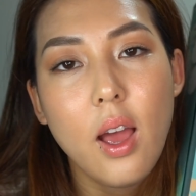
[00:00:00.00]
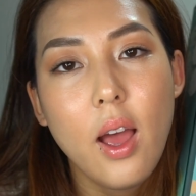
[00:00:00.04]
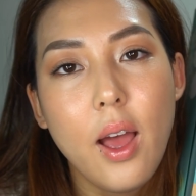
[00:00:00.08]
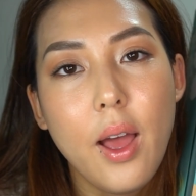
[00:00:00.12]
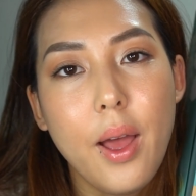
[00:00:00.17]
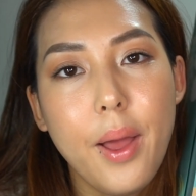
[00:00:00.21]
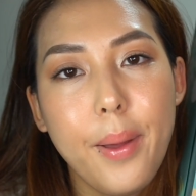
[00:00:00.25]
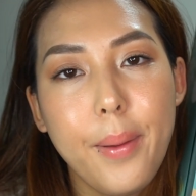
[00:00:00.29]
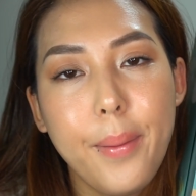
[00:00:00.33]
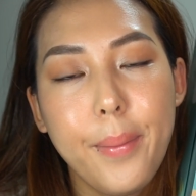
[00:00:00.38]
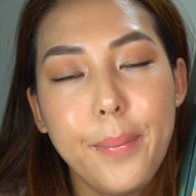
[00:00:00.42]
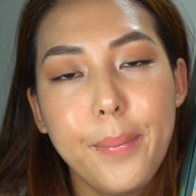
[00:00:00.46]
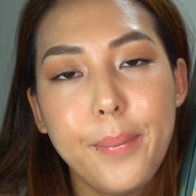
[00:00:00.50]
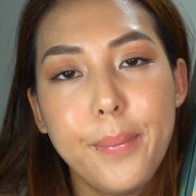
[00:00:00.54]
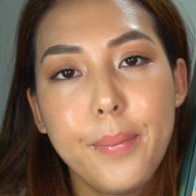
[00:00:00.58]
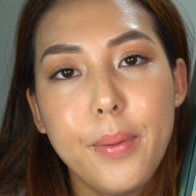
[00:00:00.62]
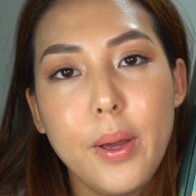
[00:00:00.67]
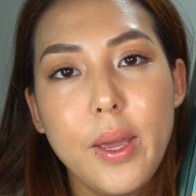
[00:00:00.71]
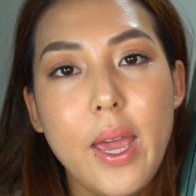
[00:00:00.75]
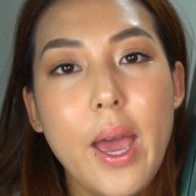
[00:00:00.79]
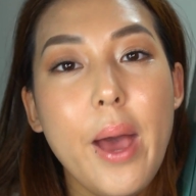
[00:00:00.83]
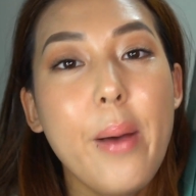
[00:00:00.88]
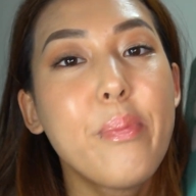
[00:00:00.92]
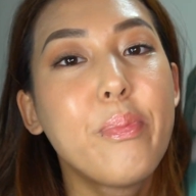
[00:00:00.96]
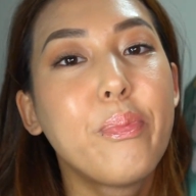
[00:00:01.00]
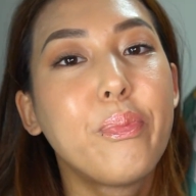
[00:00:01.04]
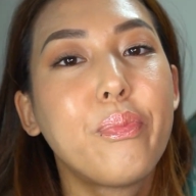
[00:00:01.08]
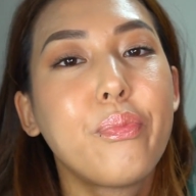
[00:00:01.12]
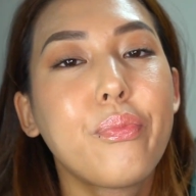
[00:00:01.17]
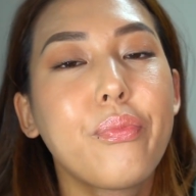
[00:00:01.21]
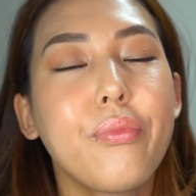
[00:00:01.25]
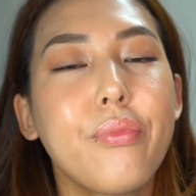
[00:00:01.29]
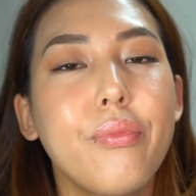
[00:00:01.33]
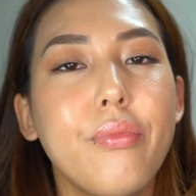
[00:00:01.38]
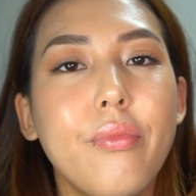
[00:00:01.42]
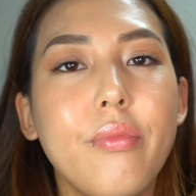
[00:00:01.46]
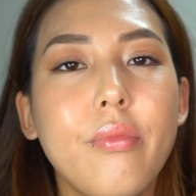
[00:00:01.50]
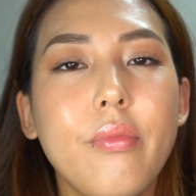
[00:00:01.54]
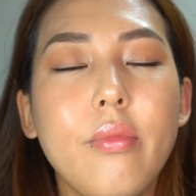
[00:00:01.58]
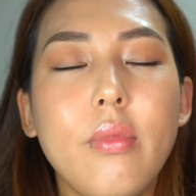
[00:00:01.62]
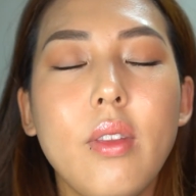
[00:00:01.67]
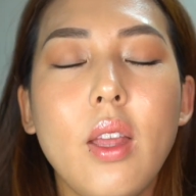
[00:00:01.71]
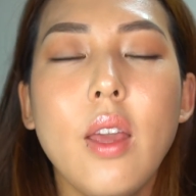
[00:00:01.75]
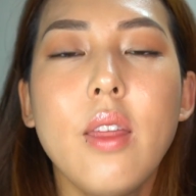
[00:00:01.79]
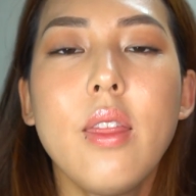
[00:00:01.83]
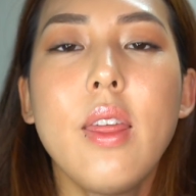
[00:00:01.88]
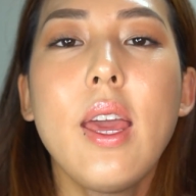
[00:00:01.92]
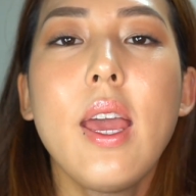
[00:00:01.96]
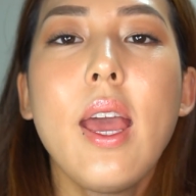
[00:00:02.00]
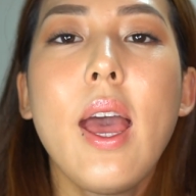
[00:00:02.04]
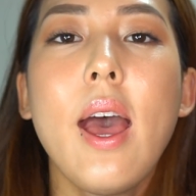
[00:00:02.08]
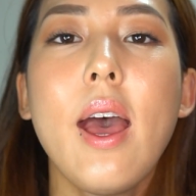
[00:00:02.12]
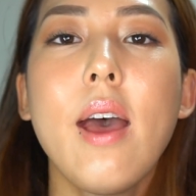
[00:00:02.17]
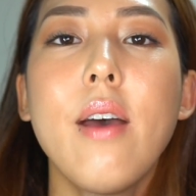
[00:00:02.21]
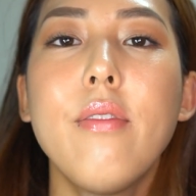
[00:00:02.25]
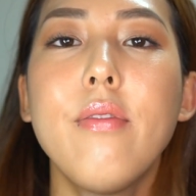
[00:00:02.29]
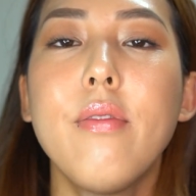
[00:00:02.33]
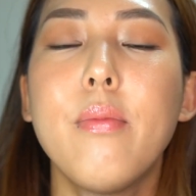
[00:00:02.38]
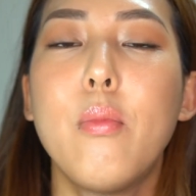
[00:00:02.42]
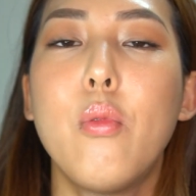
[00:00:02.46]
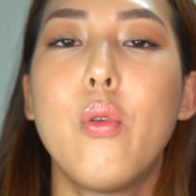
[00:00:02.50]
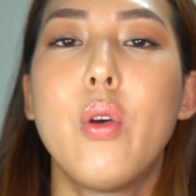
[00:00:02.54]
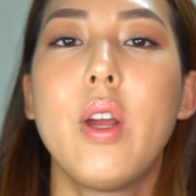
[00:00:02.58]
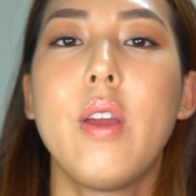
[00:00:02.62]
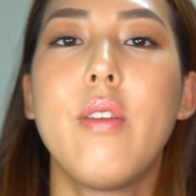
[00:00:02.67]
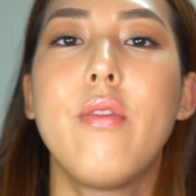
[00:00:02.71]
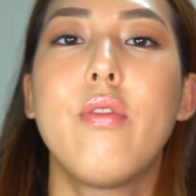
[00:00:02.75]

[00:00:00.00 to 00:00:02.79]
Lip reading: But yeah, they have more